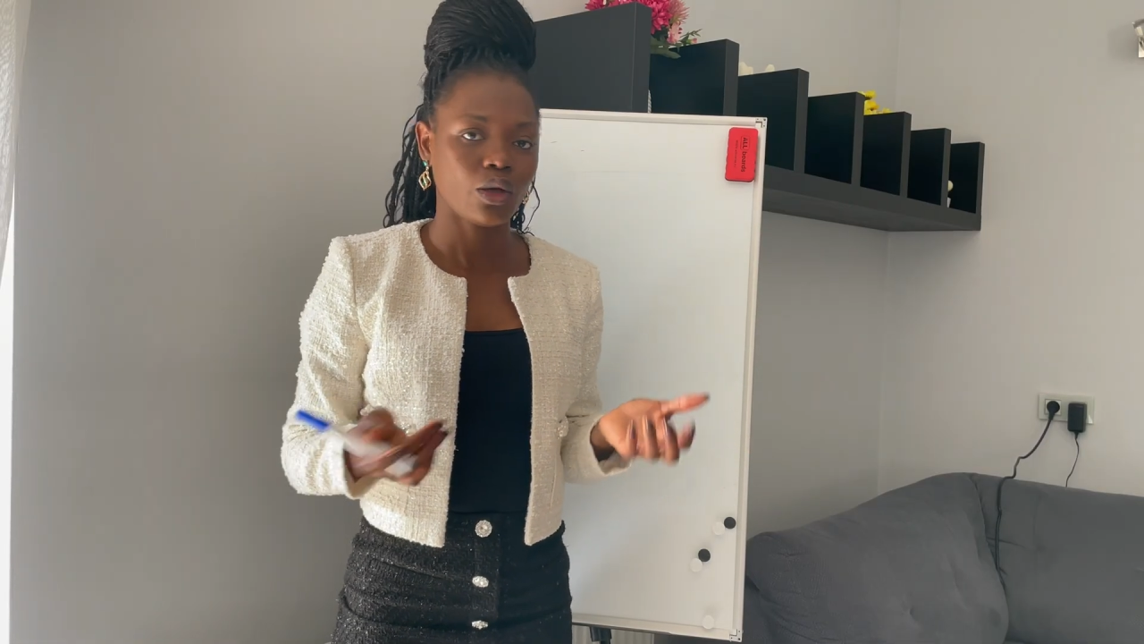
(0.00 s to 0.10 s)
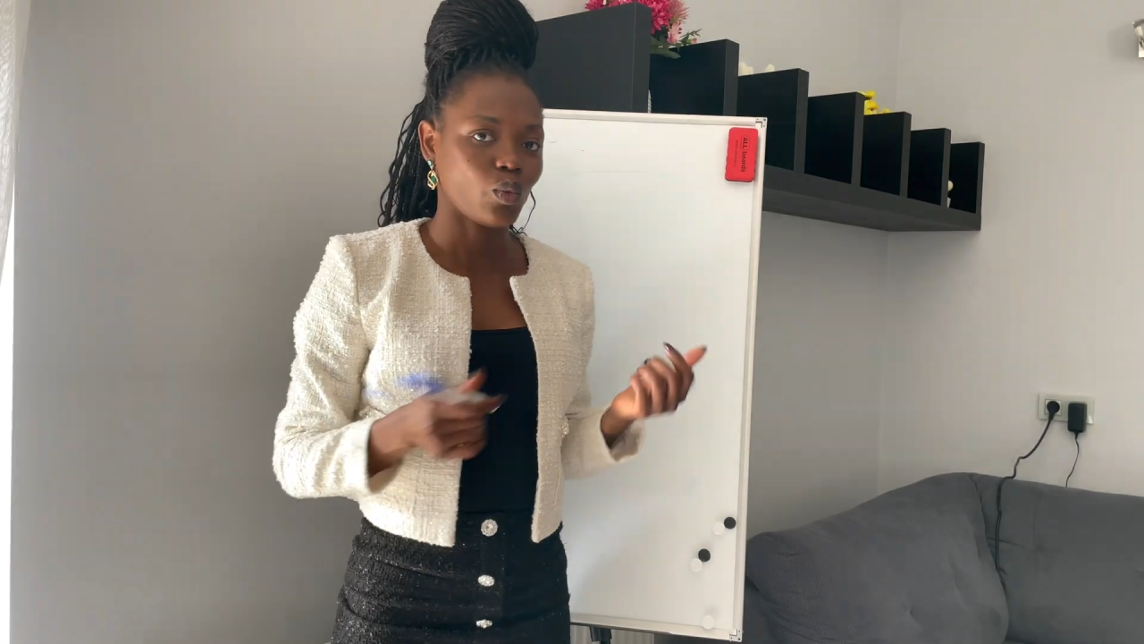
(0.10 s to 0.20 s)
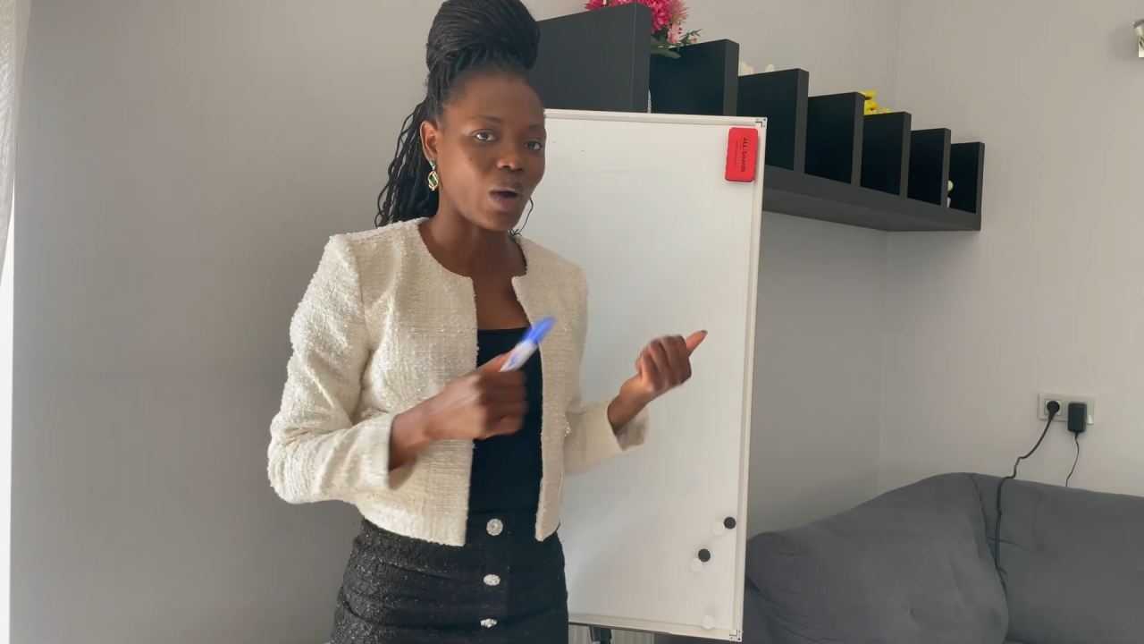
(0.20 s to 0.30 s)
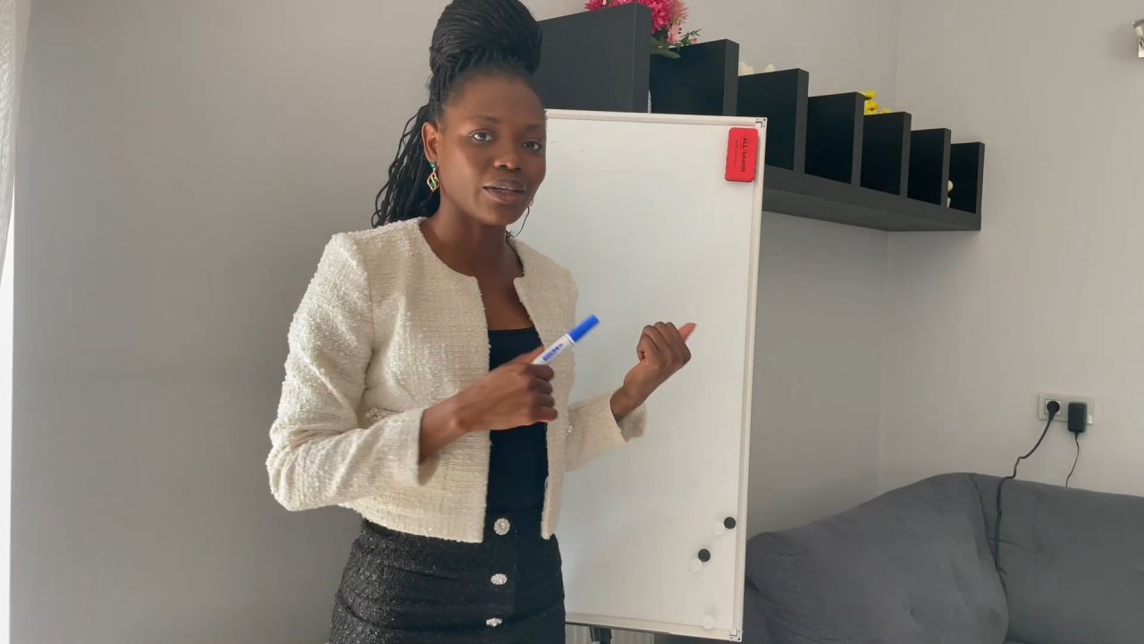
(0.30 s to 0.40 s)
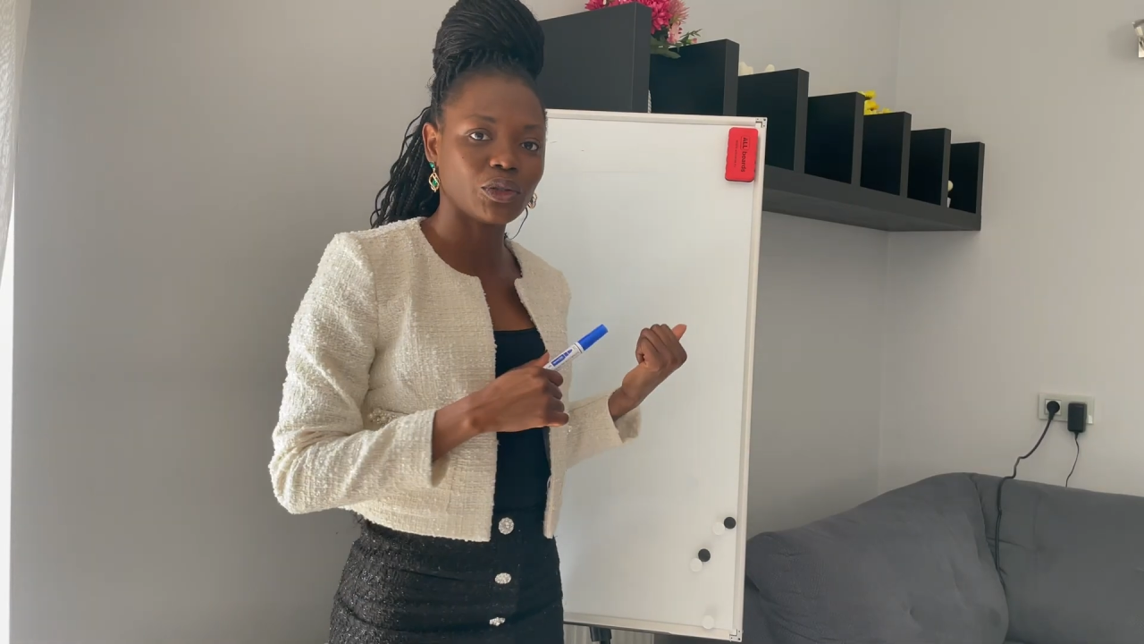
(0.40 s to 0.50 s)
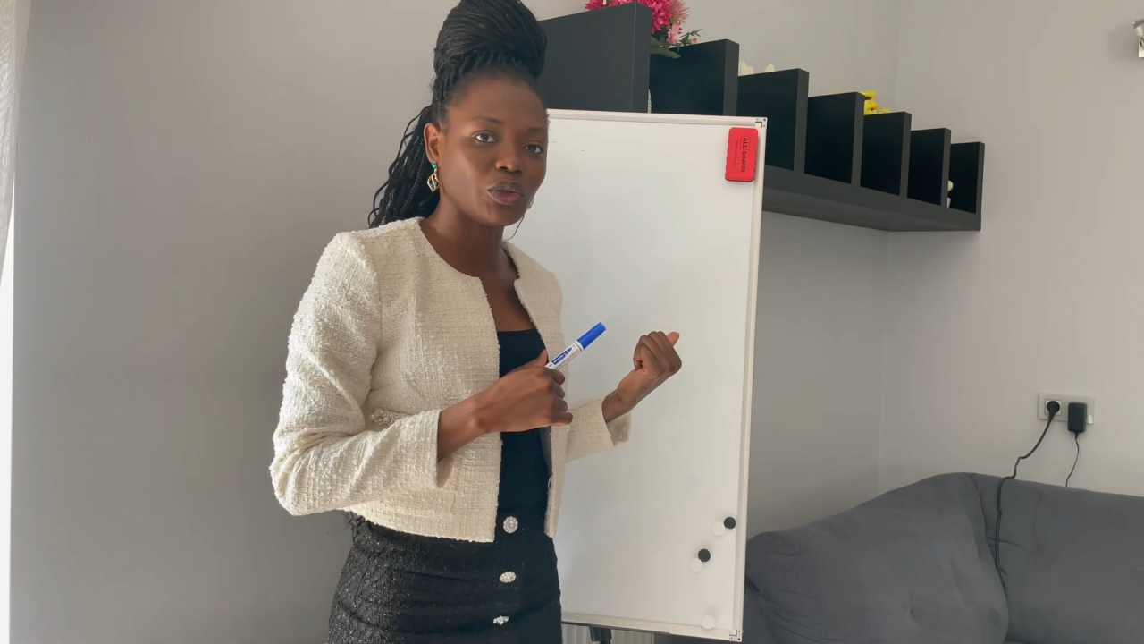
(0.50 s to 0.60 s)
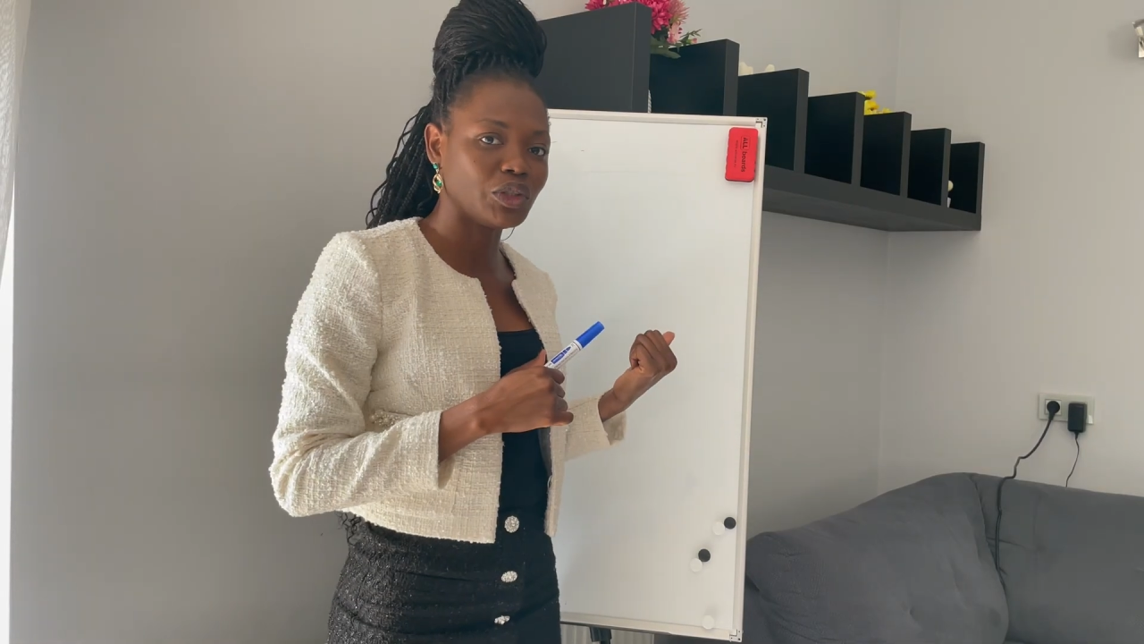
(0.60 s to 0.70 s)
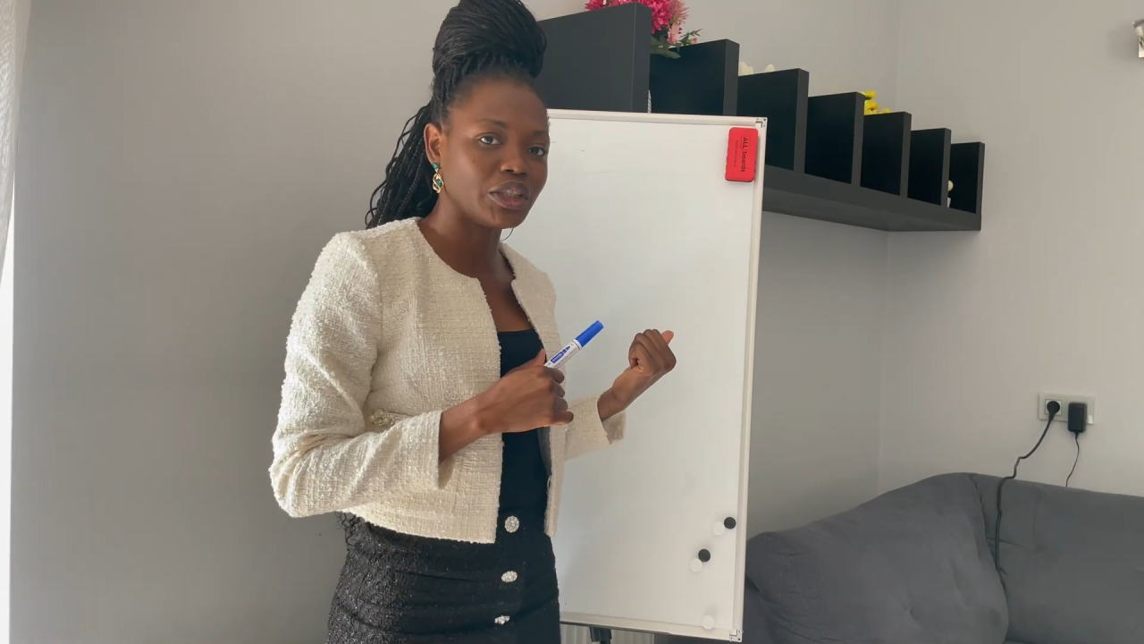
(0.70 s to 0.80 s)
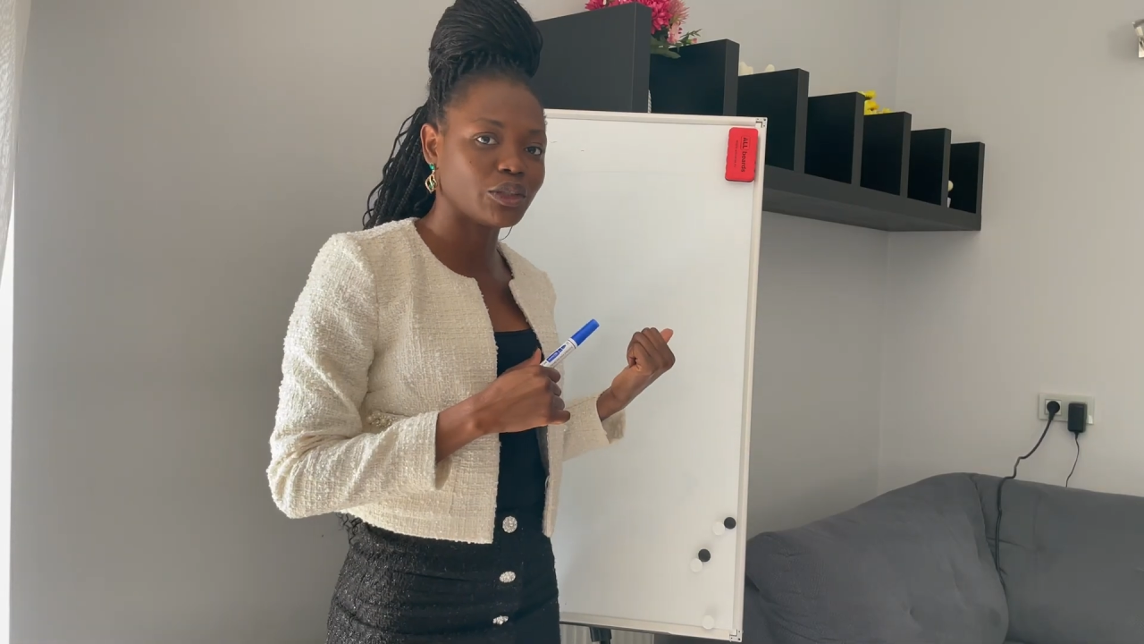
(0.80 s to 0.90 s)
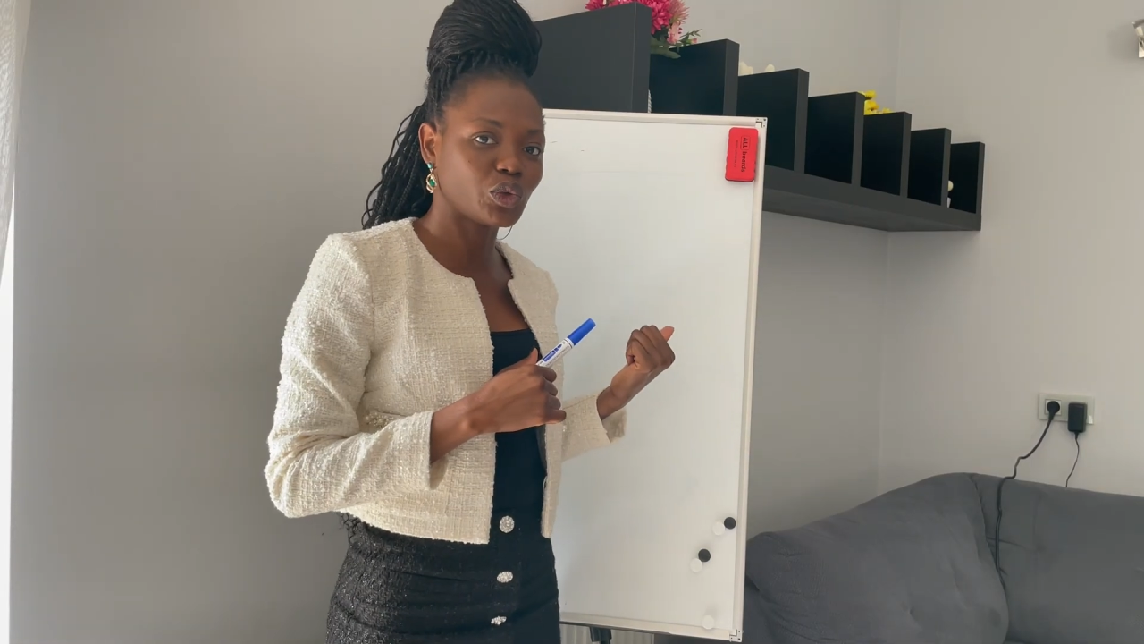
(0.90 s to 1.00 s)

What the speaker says: Why do you need